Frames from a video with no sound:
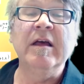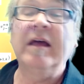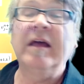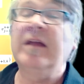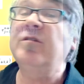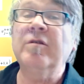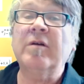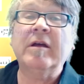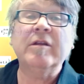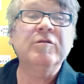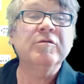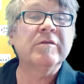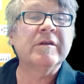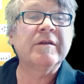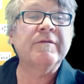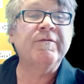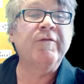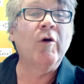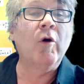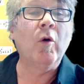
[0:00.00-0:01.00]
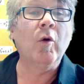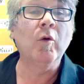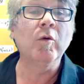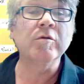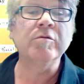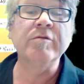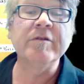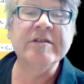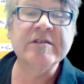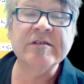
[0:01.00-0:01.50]
And you can do that for
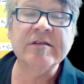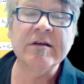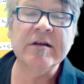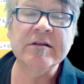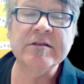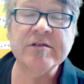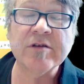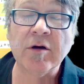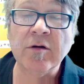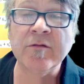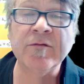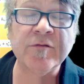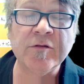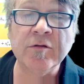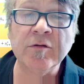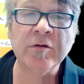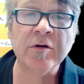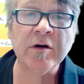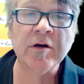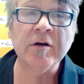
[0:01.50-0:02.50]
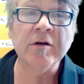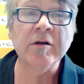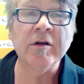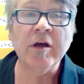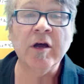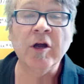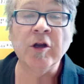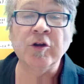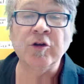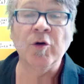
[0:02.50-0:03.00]
all grid cells of your
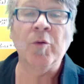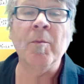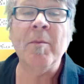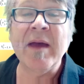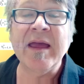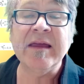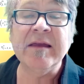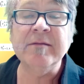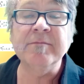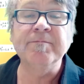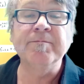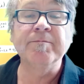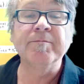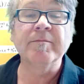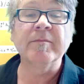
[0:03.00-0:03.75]
domain.